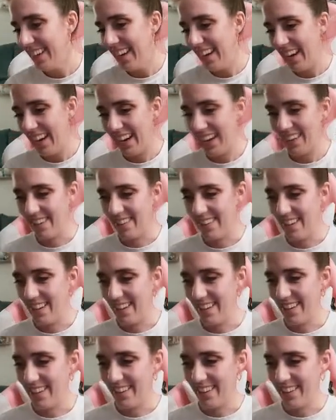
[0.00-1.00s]
I don't
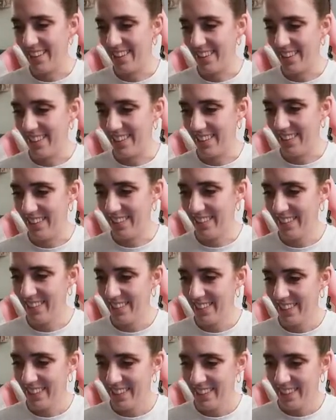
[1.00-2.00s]
know.
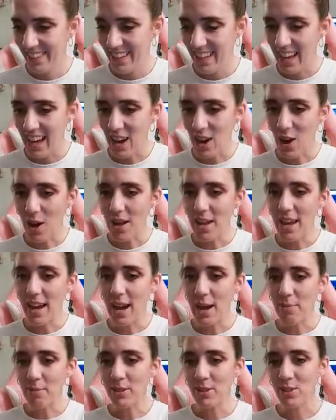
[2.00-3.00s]

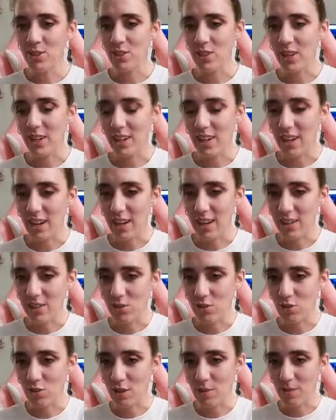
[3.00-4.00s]
I'm gonna start
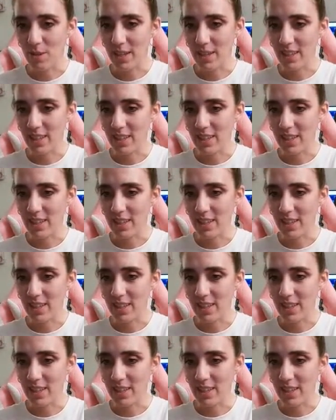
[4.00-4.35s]
streaming like